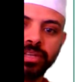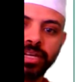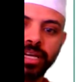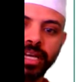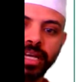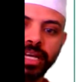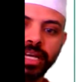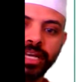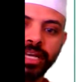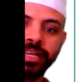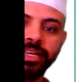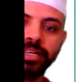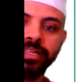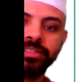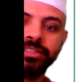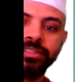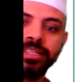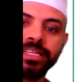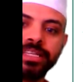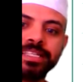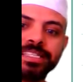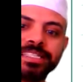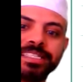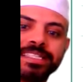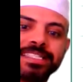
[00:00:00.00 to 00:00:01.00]

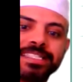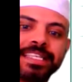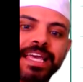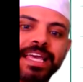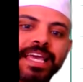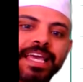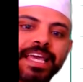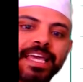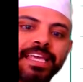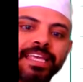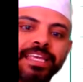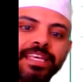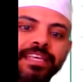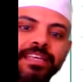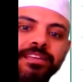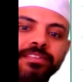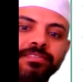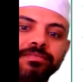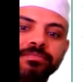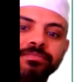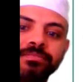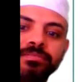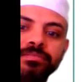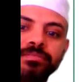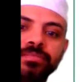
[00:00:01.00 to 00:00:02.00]
and zay.
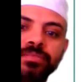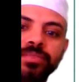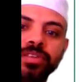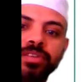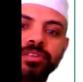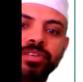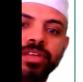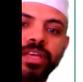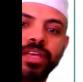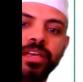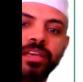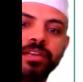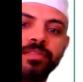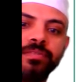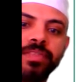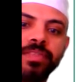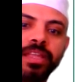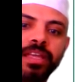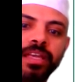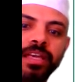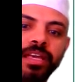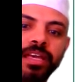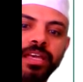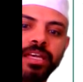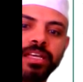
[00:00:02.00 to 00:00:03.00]
Okay,
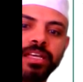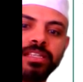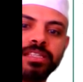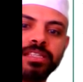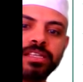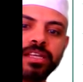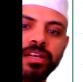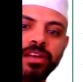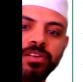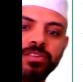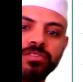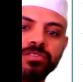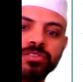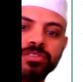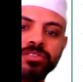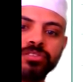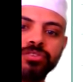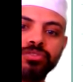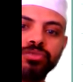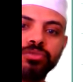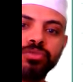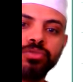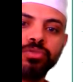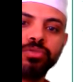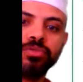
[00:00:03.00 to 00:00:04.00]
it's closer
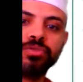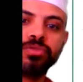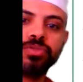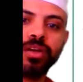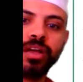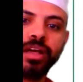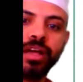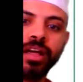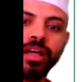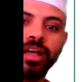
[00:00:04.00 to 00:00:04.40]
to